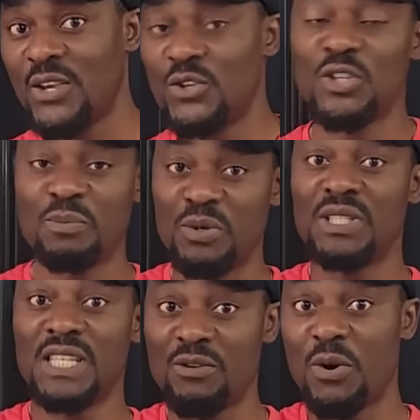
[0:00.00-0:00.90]
You just put
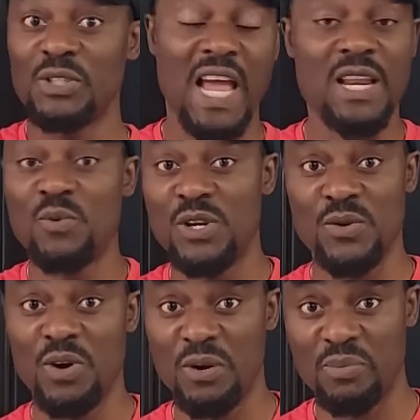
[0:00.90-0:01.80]
zeros anywhere
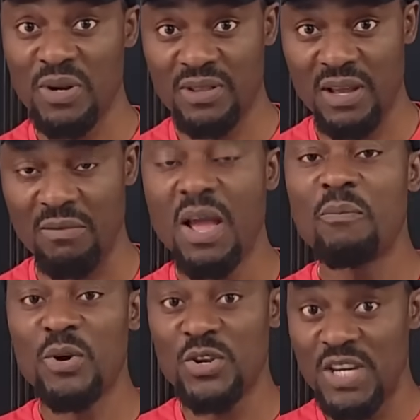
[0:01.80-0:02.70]
you want to put them,
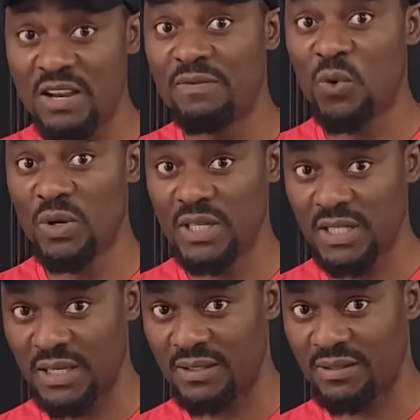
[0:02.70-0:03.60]
but you need 4
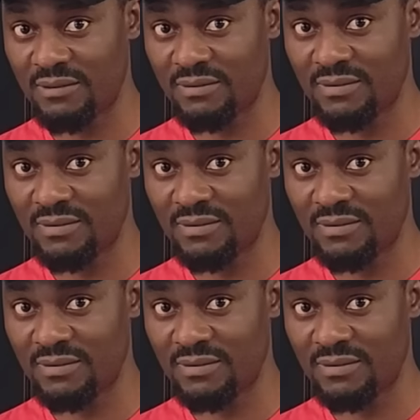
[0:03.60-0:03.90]
digits.